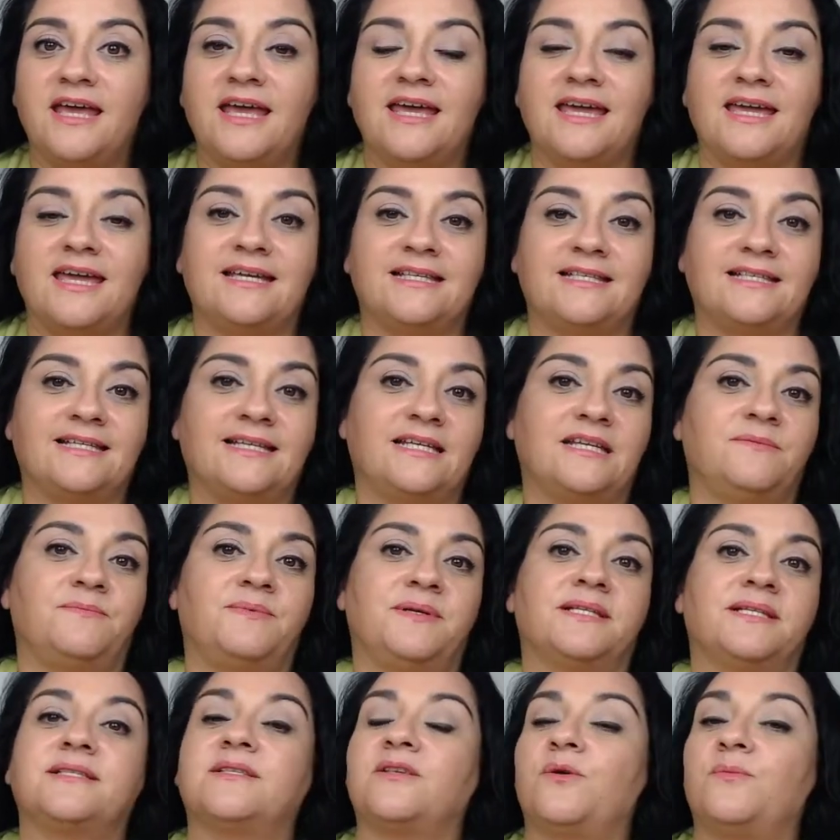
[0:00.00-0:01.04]
it's going to be
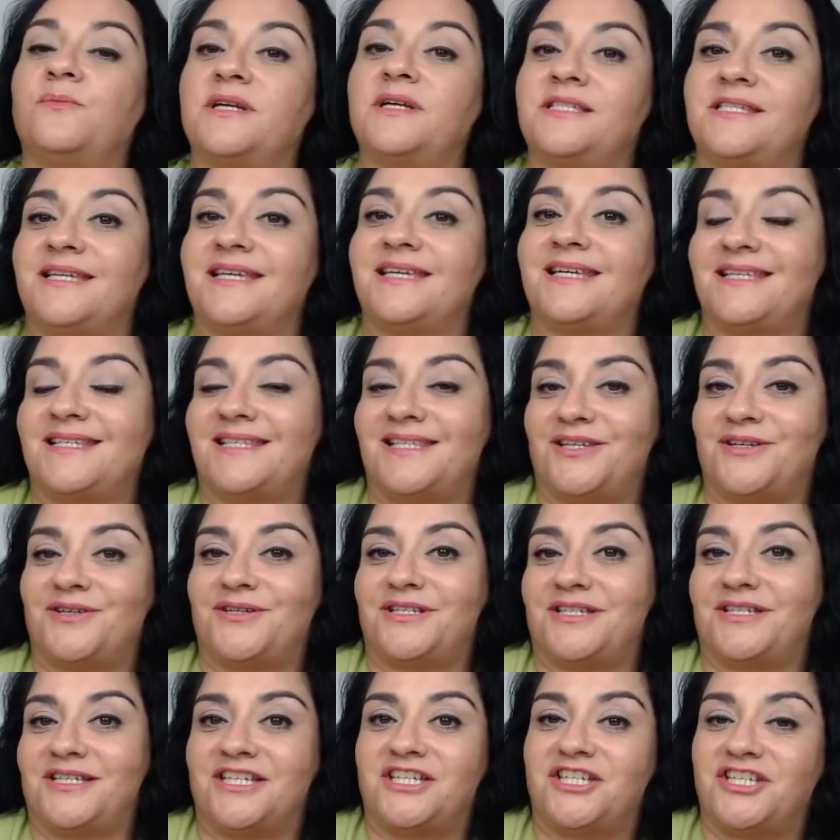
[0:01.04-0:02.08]
so much easier
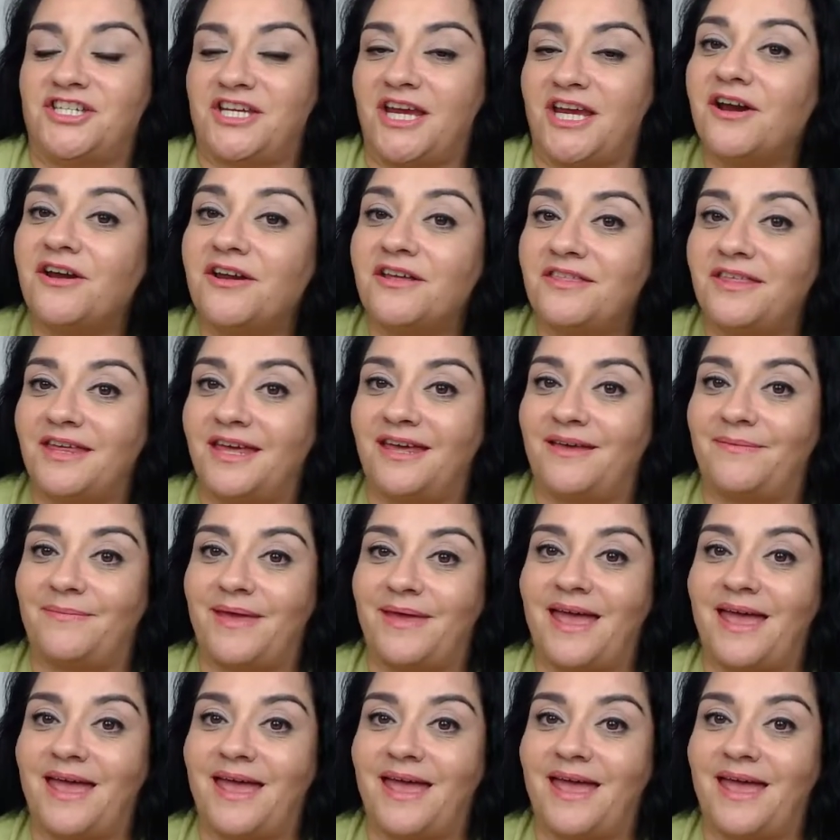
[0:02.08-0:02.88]
to share them